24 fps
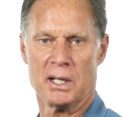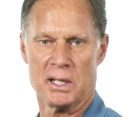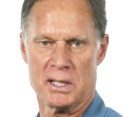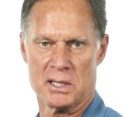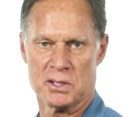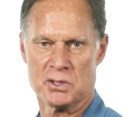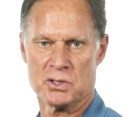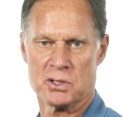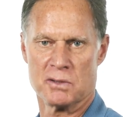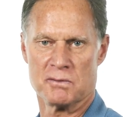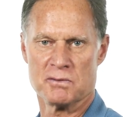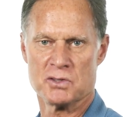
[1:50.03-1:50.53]

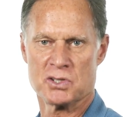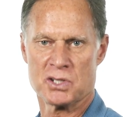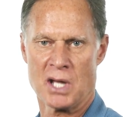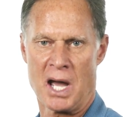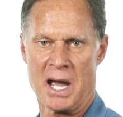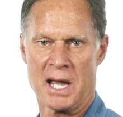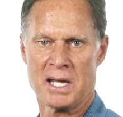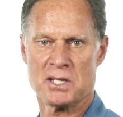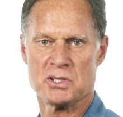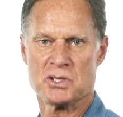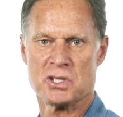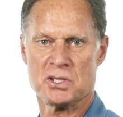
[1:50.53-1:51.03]
list of
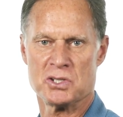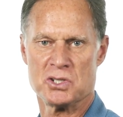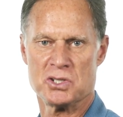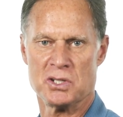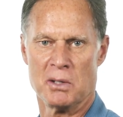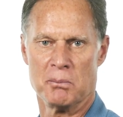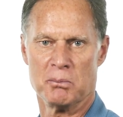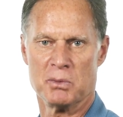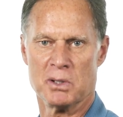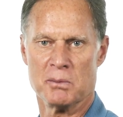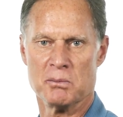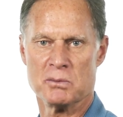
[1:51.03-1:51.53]
signs and
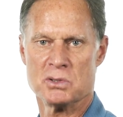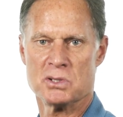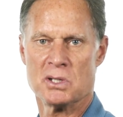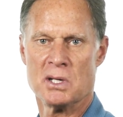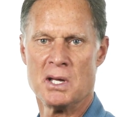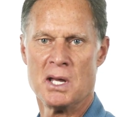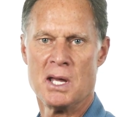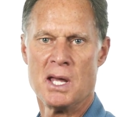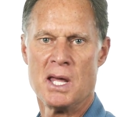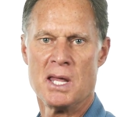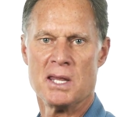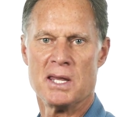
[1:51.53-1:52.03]
symptoms
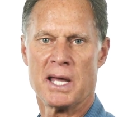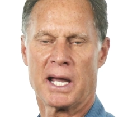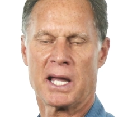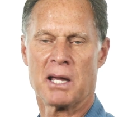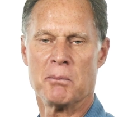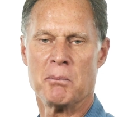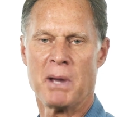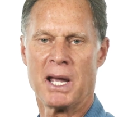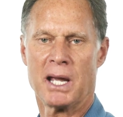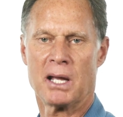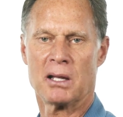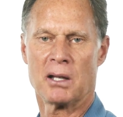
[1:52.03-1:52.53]
that
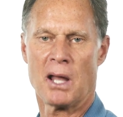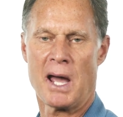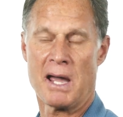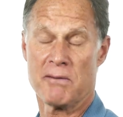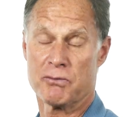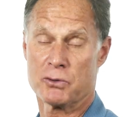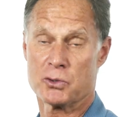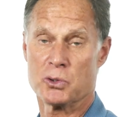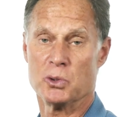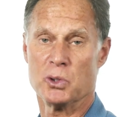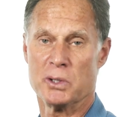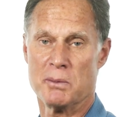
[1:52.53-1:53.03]
can make
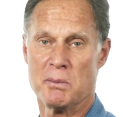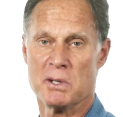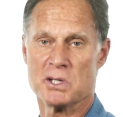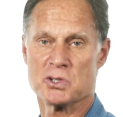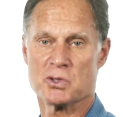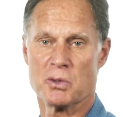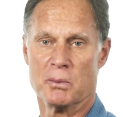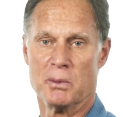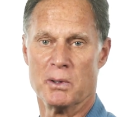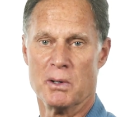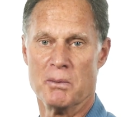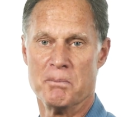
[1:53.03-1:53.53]
life truly
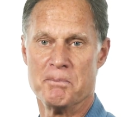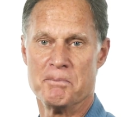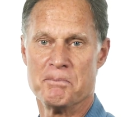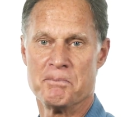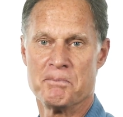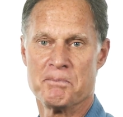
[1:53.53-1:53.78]
miserable.